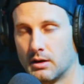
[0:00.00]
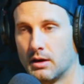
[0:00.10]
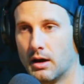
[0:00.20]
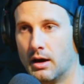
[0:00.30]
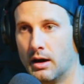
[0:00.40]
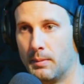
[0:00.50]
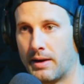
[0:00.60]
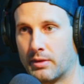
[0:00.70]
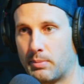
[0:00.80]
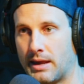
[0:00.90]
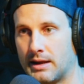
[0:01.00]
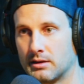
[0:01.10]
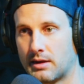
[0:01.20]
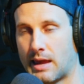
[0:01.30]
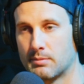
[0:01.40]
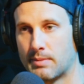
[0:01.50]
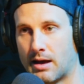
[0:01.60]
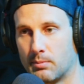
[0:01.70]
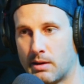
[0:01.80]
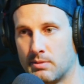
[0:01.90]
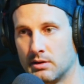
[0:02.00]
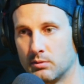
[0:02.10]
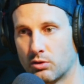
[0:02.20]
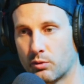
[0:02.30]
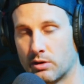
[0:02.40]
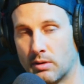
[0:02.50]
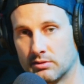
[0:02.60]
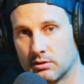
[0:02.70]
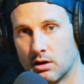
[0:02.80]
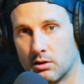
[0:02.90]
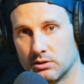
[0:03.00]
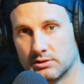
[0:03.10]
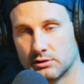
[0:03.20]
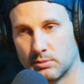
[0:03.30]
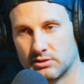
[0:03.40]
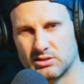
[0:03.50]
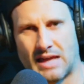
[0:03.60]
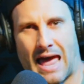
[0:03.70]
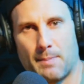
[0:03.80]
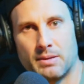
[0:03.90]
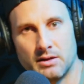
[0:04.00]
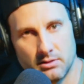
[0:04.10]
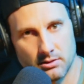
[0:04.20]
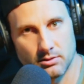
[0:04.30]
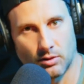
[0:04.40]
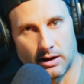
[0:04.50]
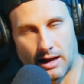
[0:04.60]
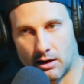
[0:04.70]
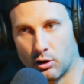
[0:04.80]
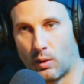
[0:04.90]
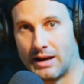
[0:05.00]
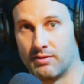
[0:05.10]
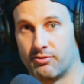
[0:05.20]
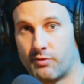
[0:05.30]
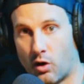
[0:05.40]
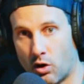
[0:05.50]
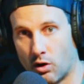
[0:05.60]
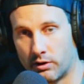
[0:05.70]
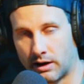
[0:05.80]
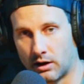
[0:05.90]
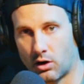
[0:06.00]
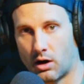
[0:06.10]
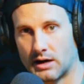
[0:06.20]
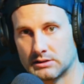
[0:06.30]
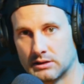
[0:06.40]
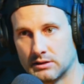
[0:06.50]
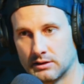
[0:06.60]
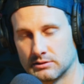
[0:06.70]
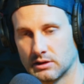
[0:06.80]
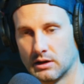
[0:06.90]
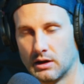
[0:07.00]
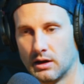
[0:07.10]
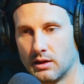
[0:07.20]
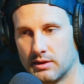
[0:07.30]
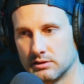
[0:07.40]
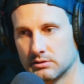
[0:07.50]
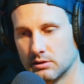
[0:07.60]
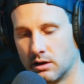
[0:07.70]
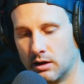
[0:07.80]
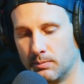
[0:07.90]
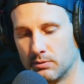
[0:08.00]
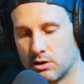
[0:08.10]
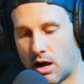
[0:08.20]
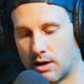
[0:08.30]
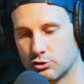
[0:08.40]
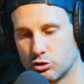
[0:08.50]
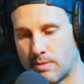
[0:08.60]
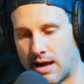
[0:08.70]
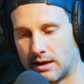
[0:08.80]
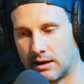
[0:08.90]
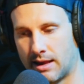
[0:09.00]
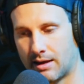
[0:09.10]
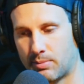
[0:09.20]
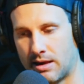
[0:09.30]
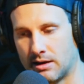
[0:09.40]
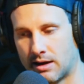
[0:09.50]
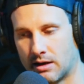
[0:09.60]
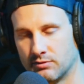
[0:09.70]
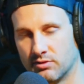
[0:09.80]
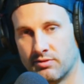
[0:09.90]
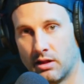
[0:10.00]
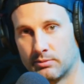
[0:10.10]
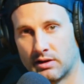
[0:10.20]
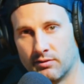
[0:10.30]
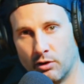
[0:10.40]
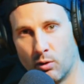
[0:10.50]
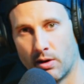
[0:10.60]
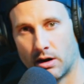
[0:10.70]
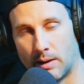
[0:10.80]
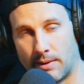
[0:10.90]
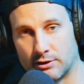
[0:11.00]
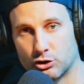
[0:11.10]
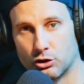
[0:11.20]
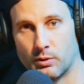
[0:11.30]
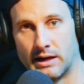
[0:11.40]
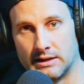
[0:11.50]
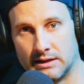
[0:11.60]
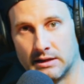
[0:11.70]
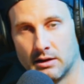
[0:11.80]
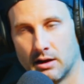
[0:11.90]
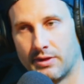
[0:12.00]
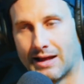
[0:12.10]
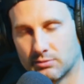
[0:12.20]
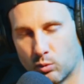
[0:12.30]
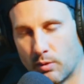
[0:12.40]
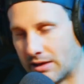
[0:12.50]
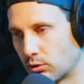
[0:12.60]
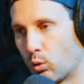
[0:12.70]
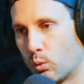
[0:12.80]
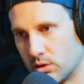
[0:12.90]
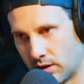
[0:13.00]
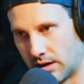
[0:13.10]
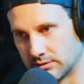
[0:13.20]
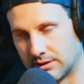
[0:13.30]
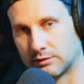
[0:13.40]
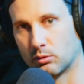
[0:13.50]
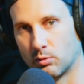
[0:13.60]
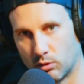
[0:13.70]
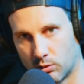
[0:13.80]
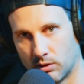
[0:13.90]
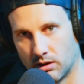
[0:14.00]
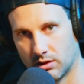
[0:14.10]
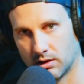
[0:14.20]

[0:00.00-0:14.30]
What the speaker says: and the pain came about maybe 3 months ago or 6 months, it just happened, right? I don't know. I didn't fall or get in a car accident. This non-traumatic neck pain kind of developed out of nowhere. I'm not sure what I did. That's our wheelhouse, and that's what we work with.